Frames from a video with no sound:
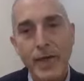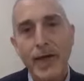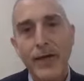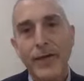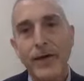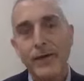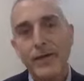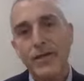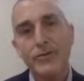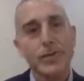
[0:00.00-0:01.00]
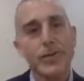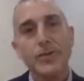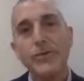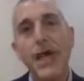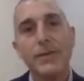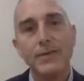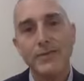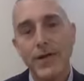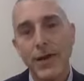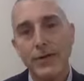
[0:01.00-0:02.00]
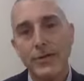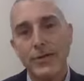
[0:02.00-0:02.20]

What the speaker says: And there are essentially two types of tears.